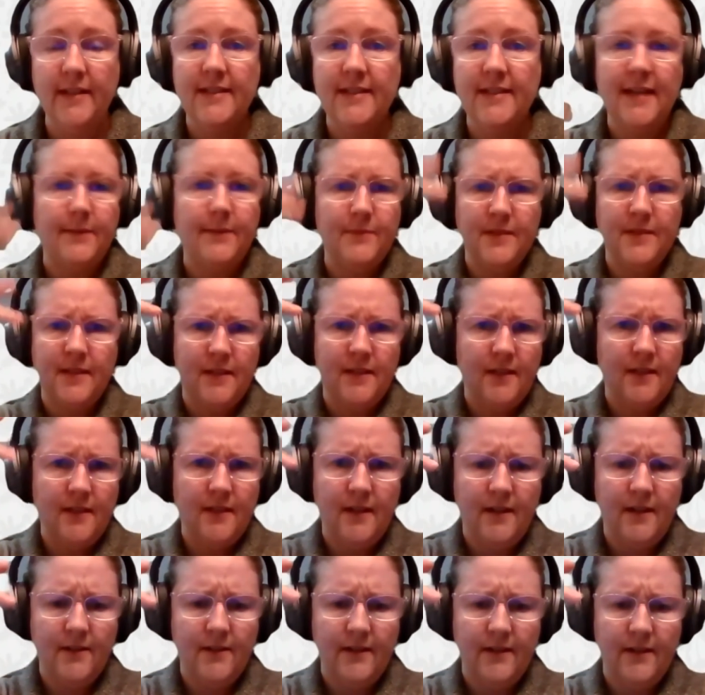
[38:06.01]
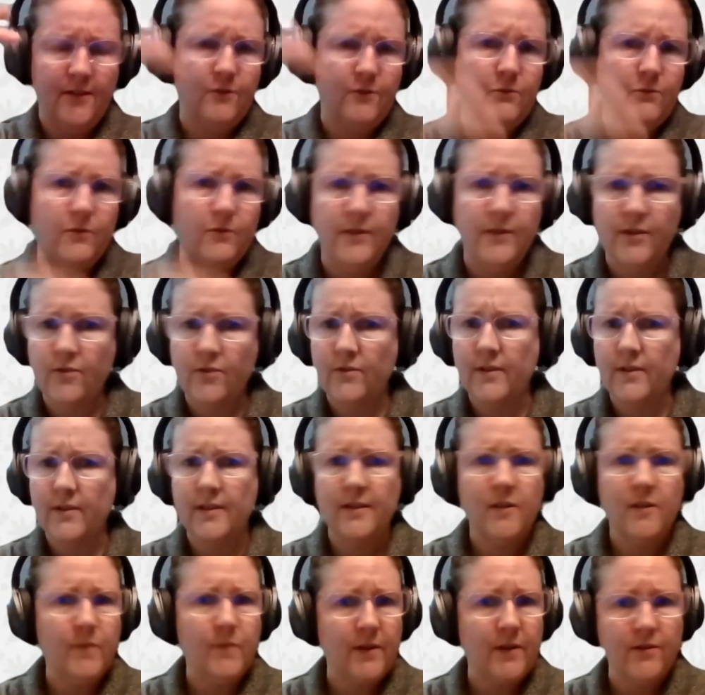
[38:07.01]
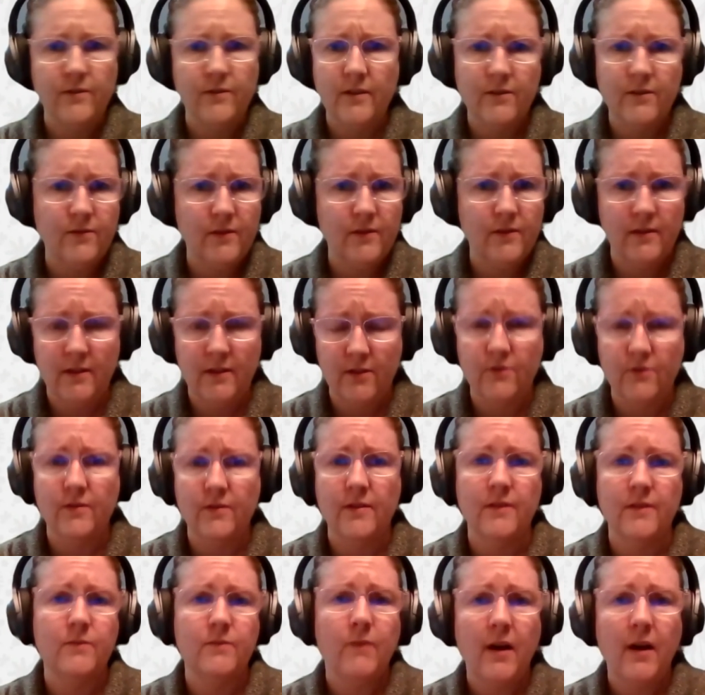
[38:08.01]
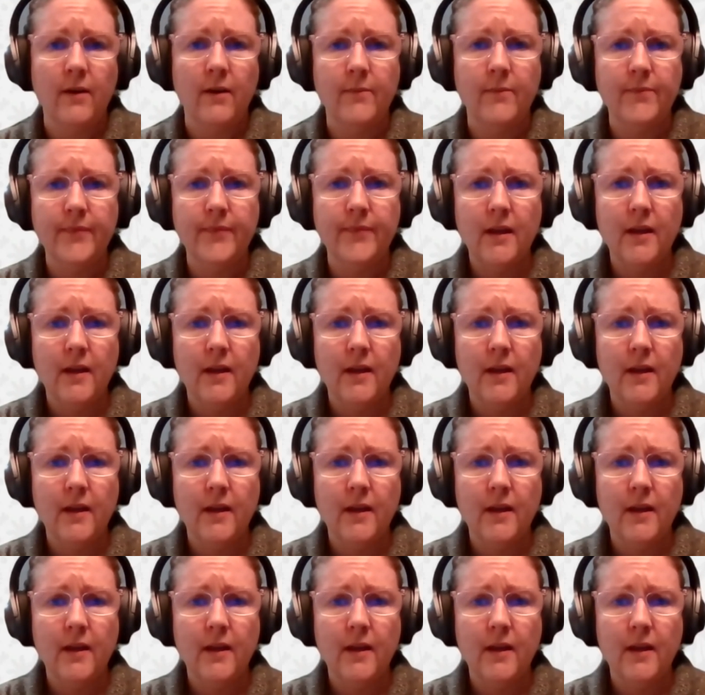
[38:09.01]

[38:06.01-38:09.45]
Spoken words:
this happens in the school districts and the special districts as well.